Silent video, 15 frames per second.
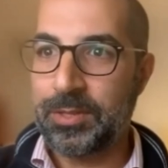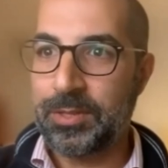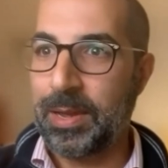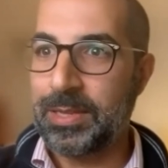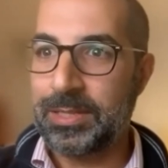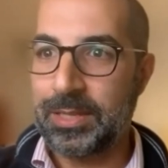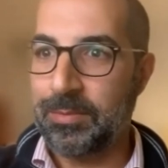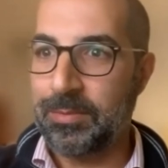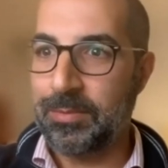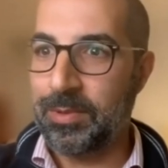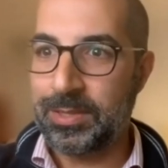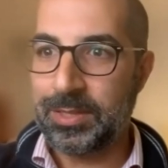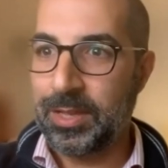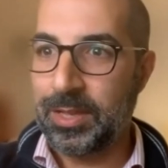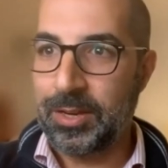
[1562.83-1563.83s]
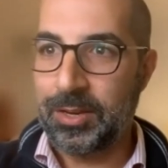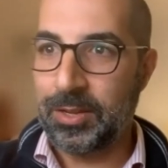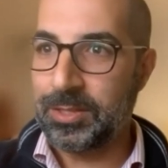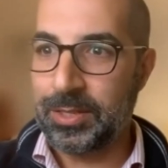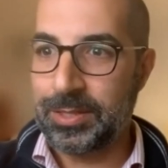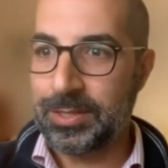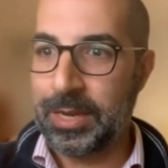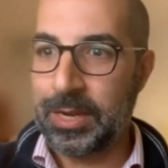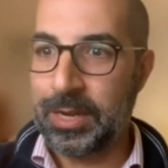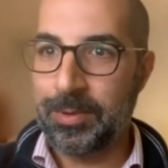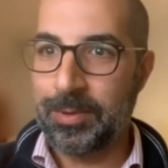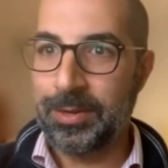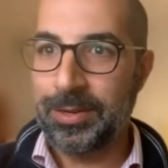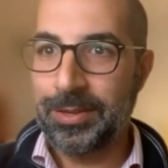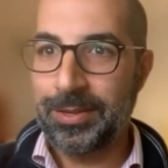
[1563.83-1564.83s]
My team is not
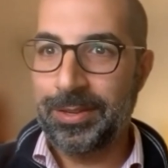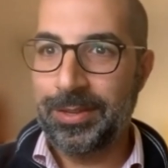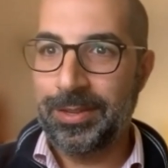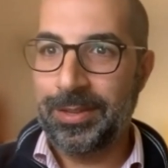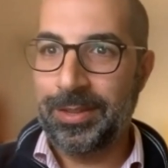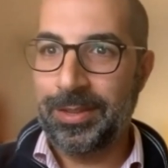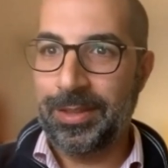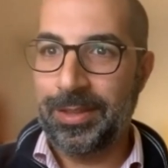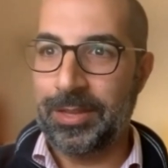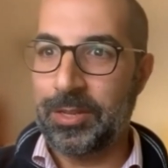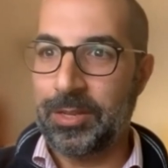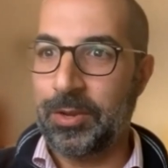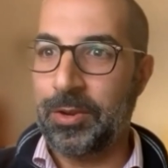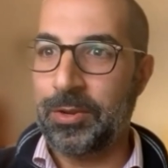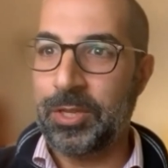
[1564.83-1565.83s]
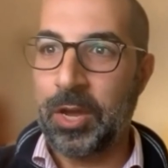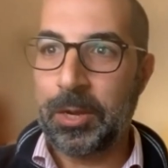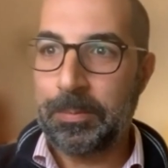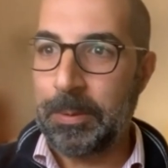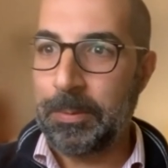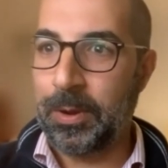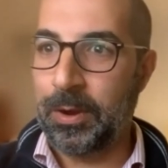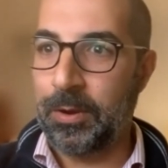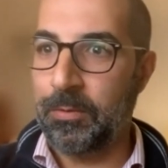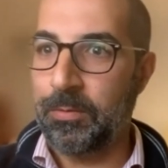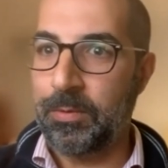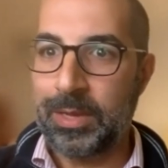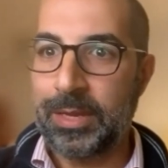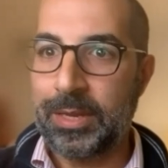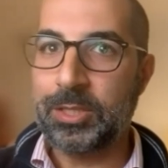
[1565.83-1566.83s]
sustainable. And the young people are
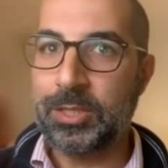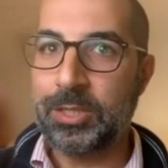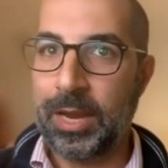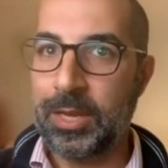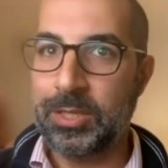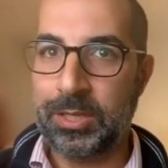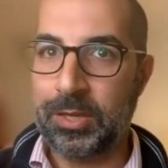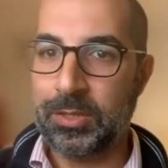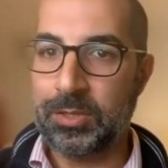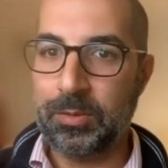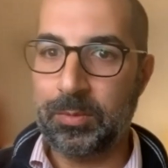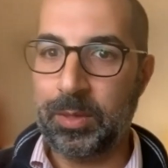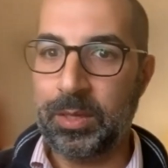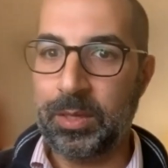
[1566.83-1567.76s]
really challenging us to be.